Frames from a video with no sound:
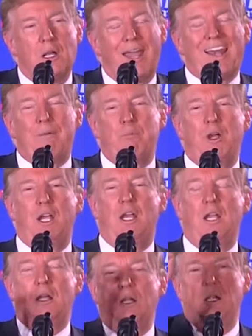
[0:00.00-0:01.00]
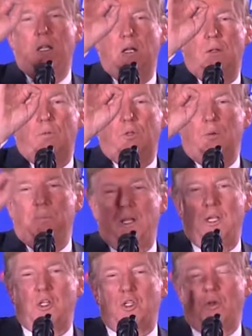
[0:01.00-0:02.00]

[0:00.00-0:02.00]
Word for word: And I'm reading tremendous